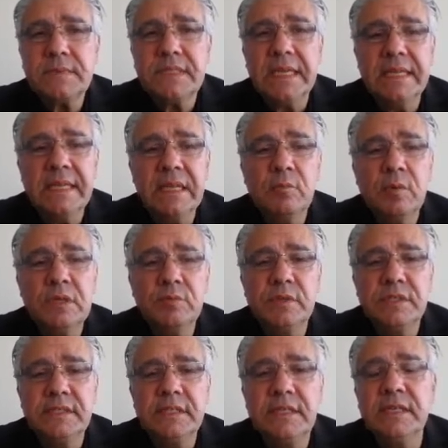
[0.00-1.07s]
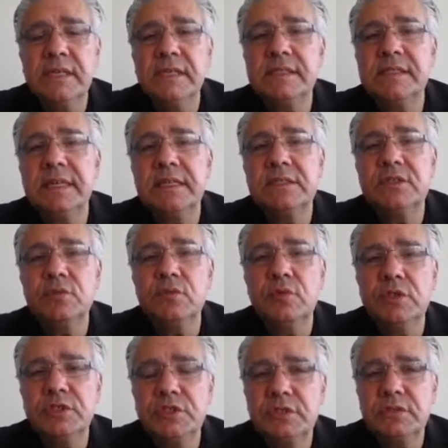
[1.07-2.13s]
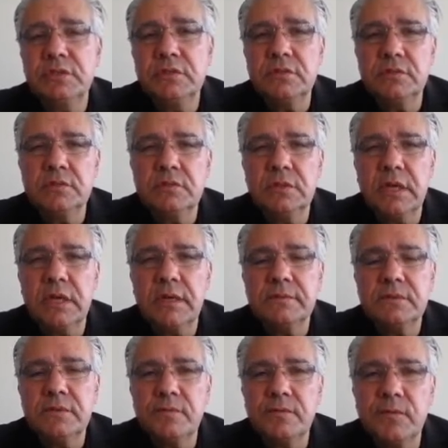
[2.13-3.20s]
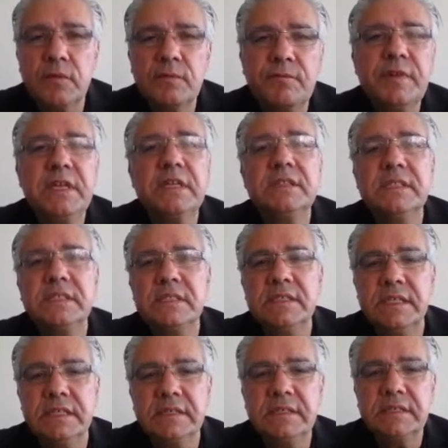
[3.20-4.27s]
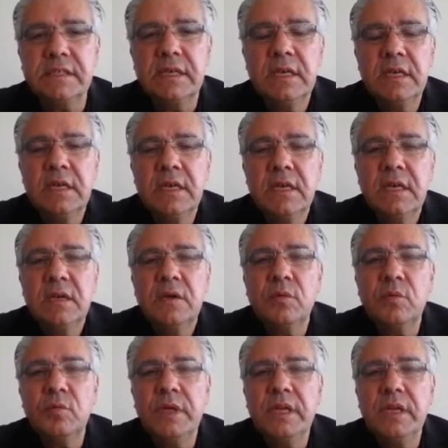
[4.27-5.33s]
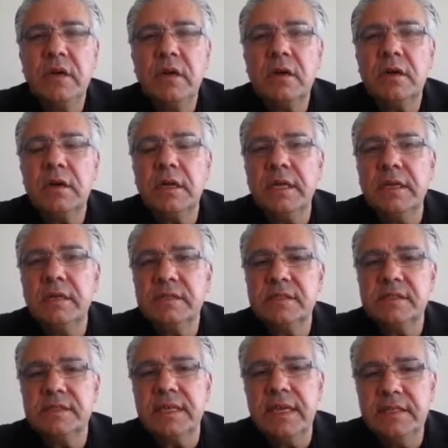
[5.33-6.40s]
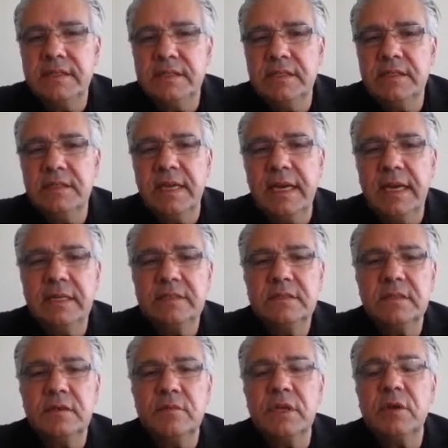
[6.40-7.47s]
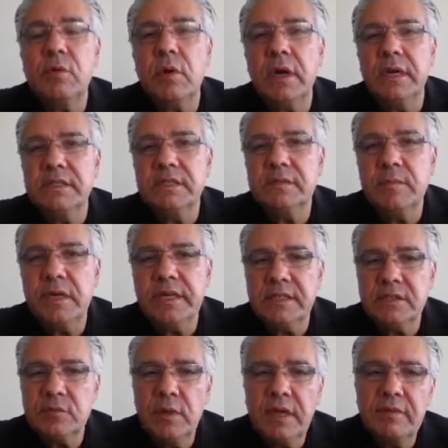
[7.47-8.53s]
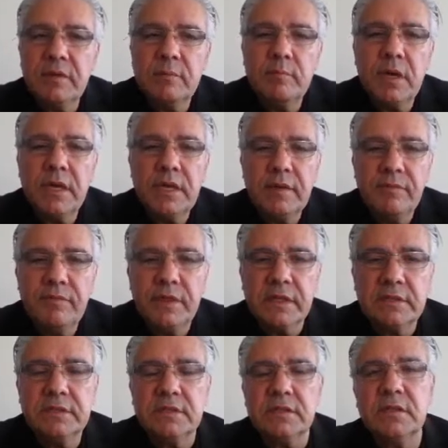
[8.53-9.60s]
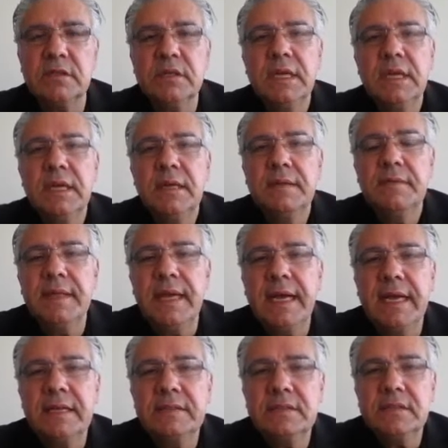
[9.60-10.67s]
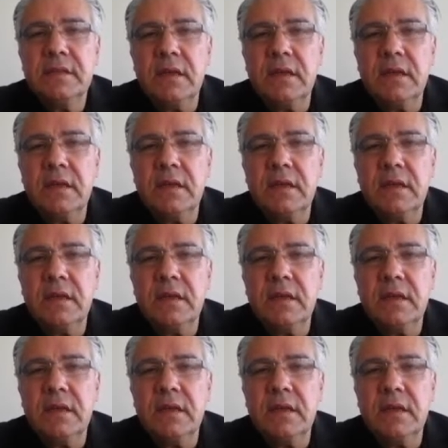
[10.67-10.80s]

And then what we see is that to fulfill these needs, we are in a society that requires money. So we have a money filter that